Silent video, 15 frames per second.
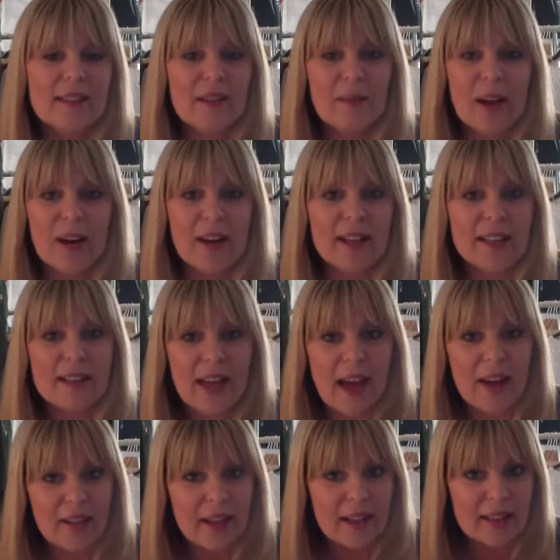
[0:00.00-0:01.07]
Some areas,
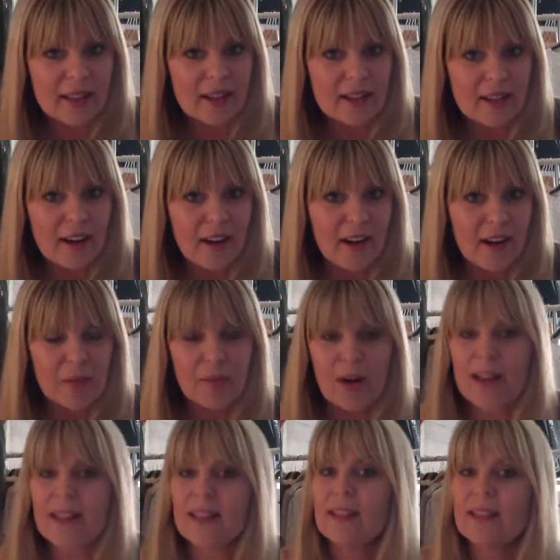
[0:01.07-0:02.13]
Saturdays, they'll start cutting
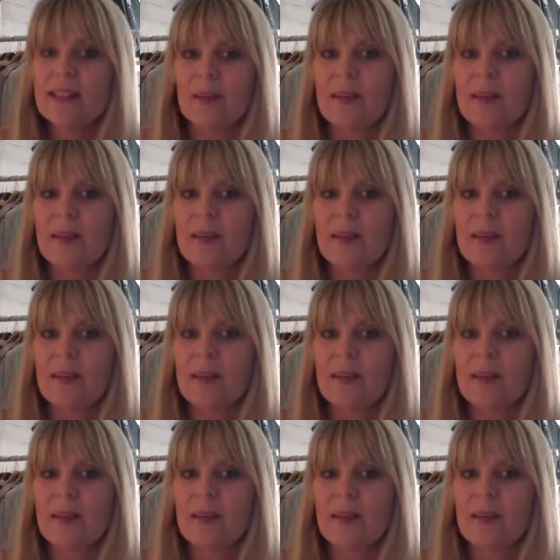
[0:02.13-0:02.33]
prices.